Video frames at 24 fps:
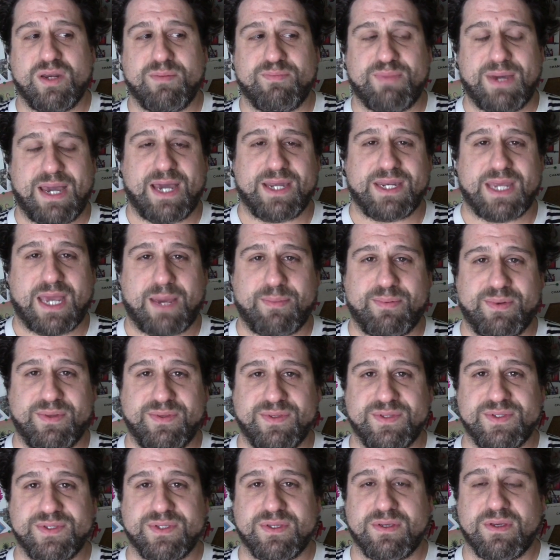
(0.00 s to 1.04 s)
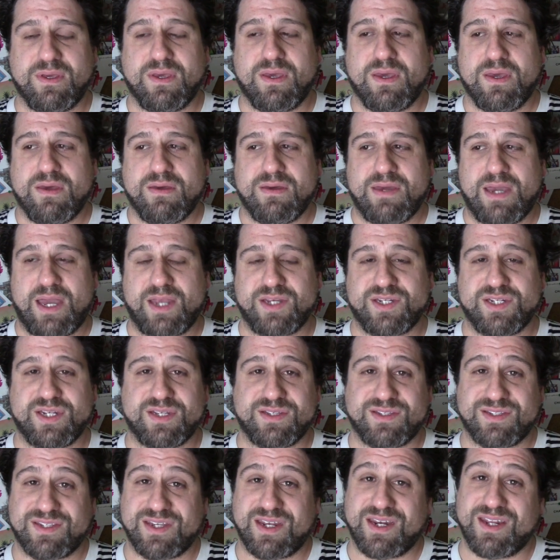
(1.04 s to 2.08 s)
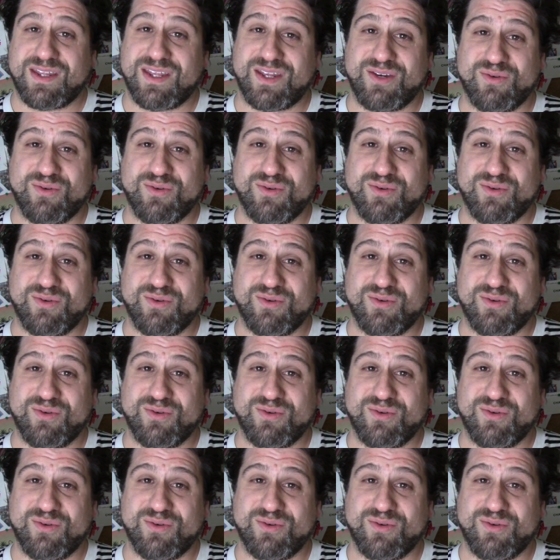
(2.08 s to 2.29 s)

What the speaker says: bad happens and she doesn't say anything